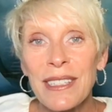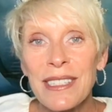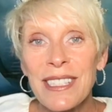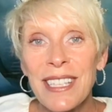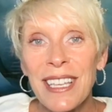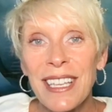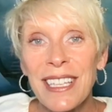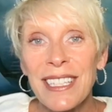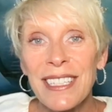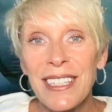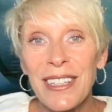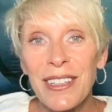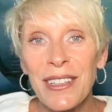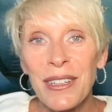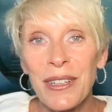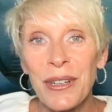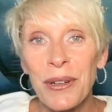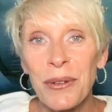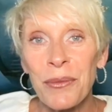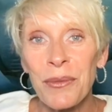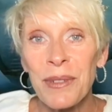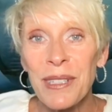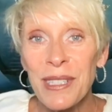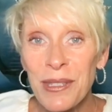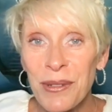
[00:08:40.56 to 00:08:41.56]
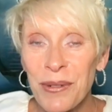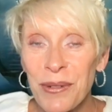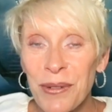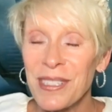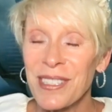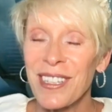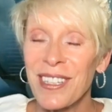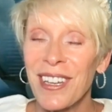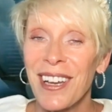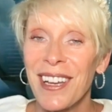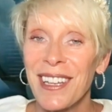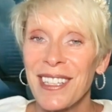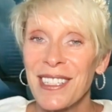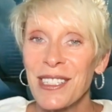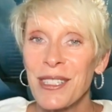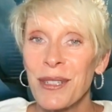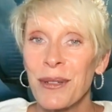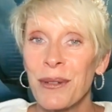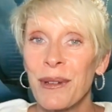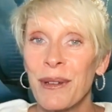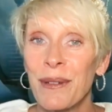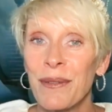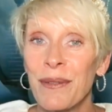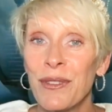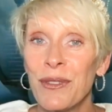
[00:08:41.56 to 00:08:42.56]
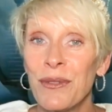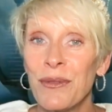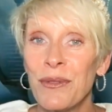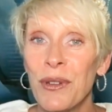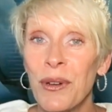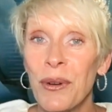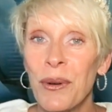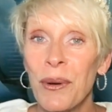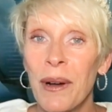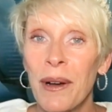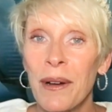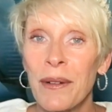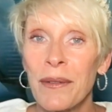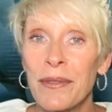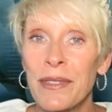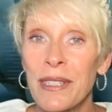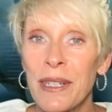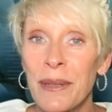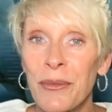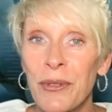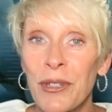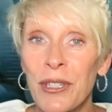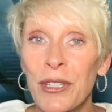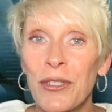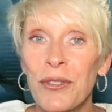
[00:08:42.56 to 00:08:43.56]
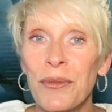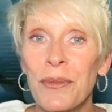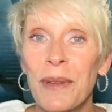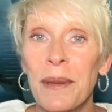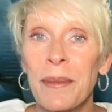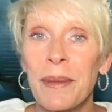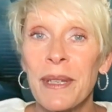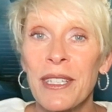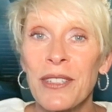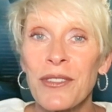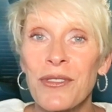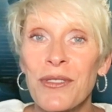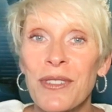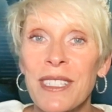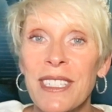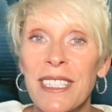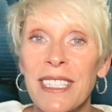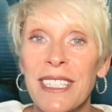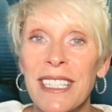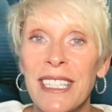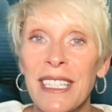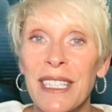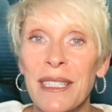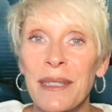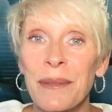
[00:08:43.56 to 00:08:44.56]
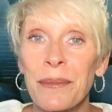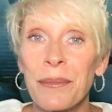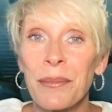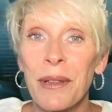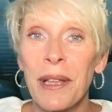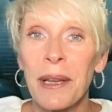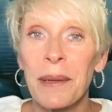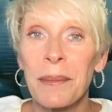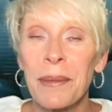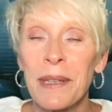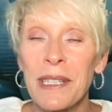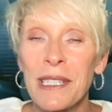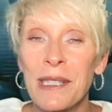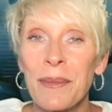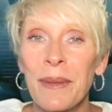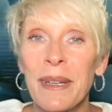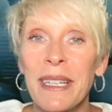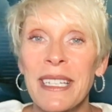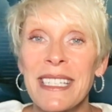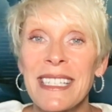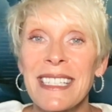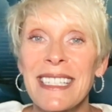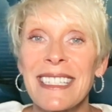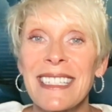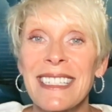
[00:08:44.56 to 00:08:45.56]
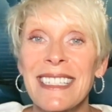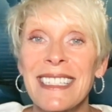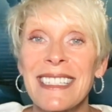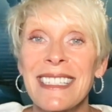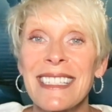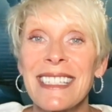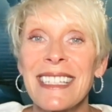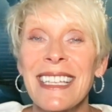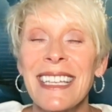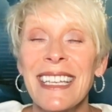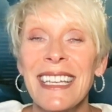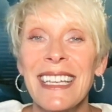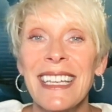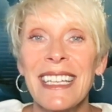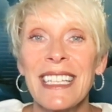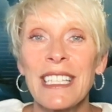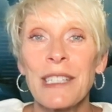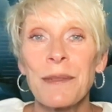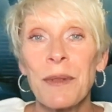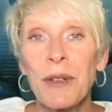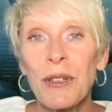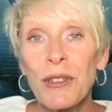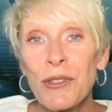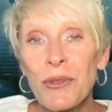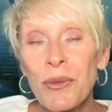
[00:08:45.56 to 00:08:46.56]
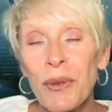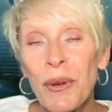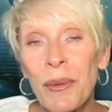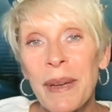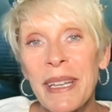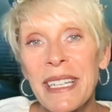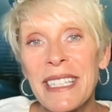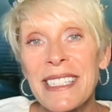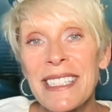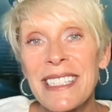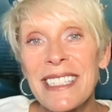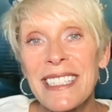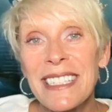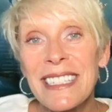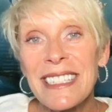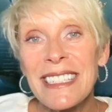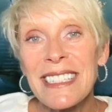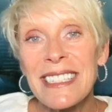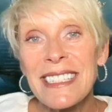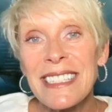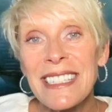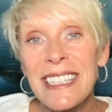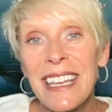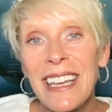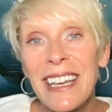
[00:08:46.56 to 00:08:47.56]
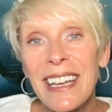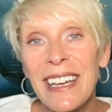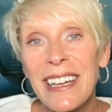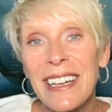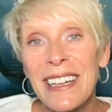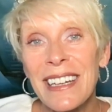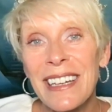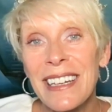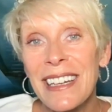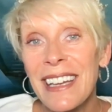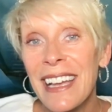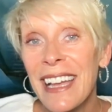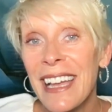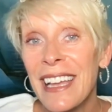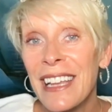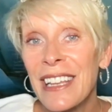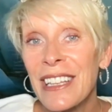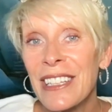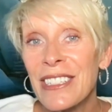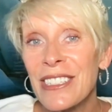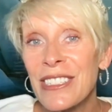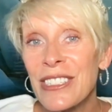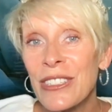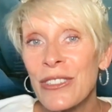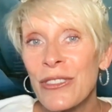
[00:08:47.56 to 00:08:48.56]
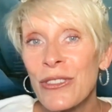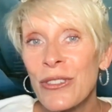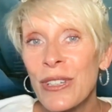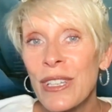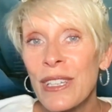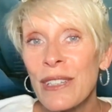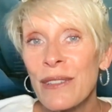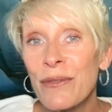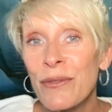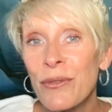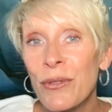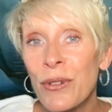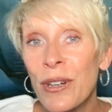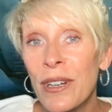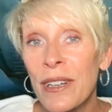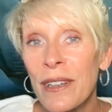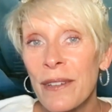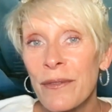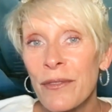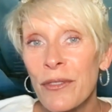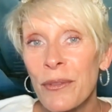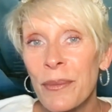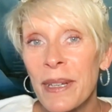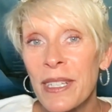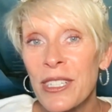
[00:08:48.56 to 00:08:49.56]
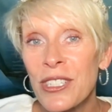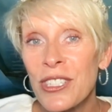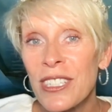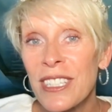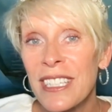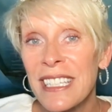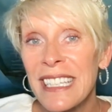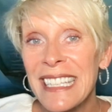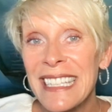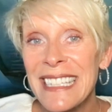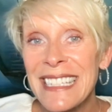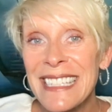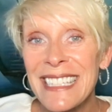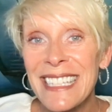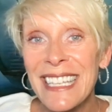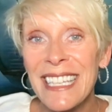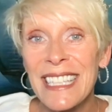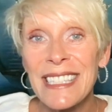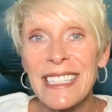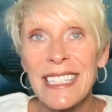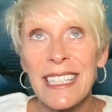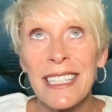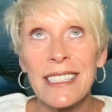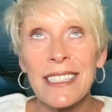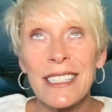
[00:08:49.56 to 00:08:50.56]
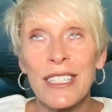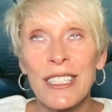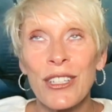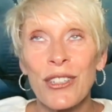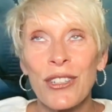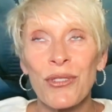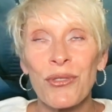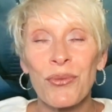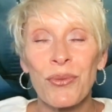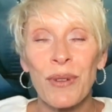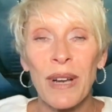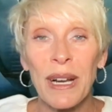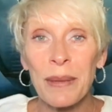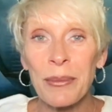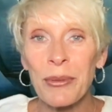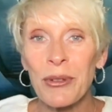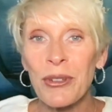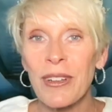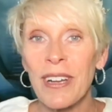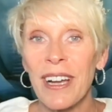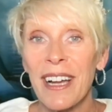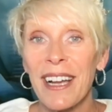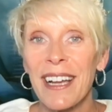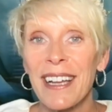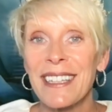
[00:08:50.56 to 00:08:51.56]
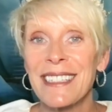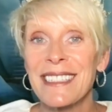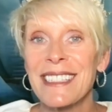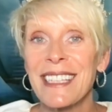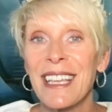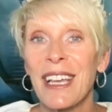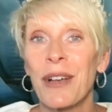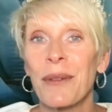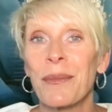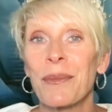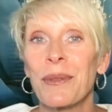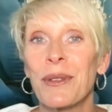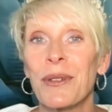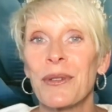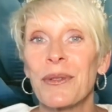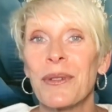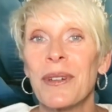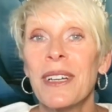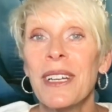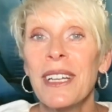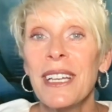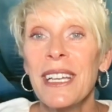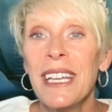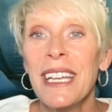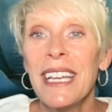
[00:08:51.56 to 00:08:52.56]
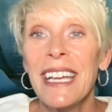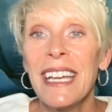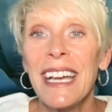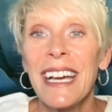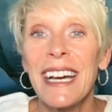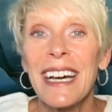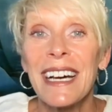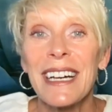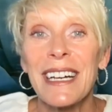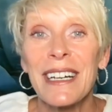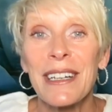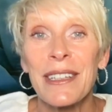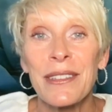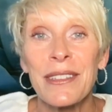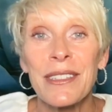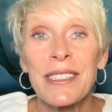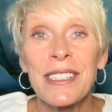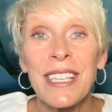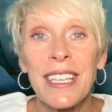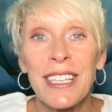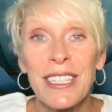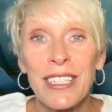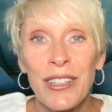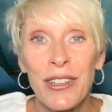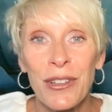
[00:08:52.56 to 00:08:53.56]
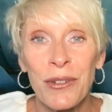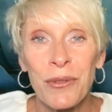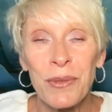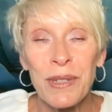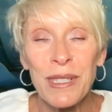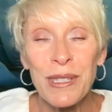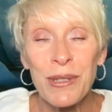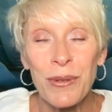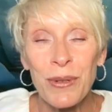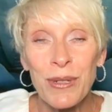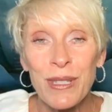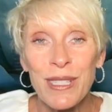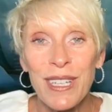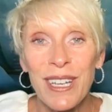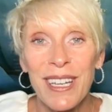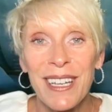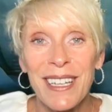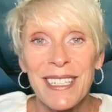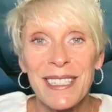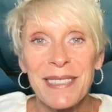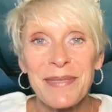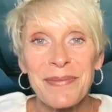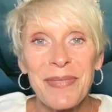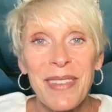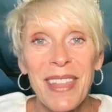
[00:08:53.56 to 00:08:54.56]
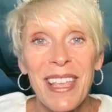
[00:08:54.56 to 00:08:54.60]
Psychedelic Resource Guide. So if you know of someone who may be interested in plant-based medicines, spiritual medicines, and looking for information and insights, it's an incredible guide to help you, the Psychedelic Resource Guide.